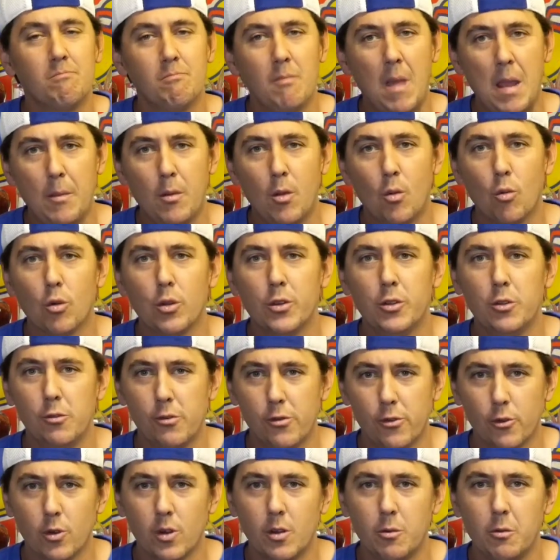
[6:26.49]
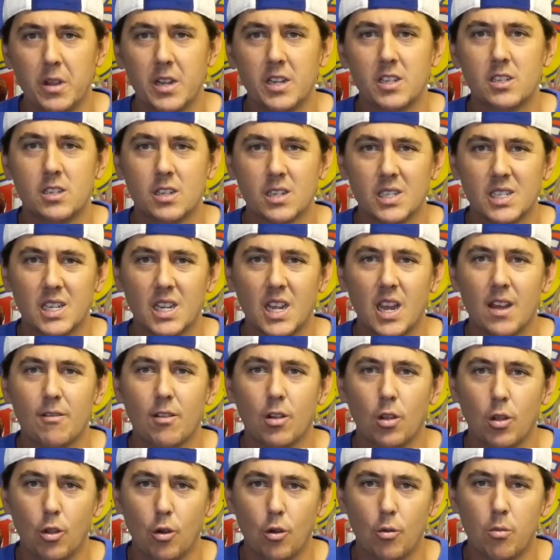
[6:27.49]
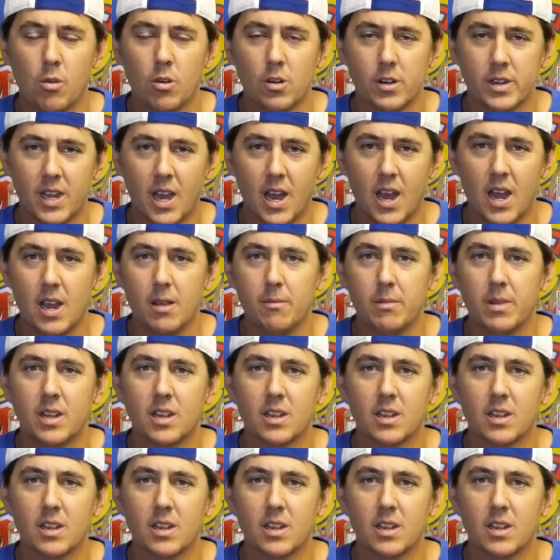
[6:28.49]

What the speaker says: Maybe we'll do 3 weeks just to give it a little more time,